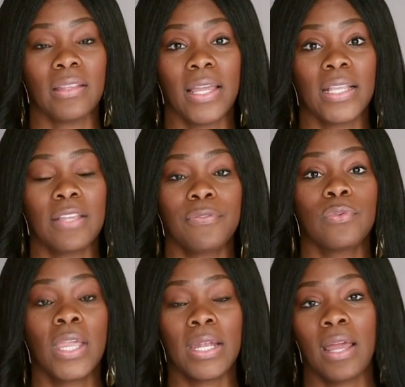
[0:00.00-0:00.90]
Like if you
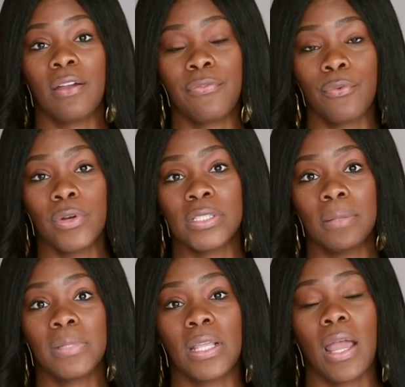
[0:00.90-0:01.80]
cannot afford
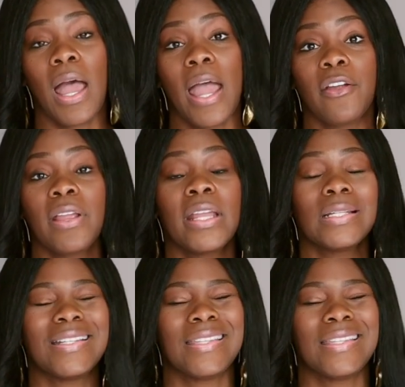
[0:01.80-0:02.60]
something higher end,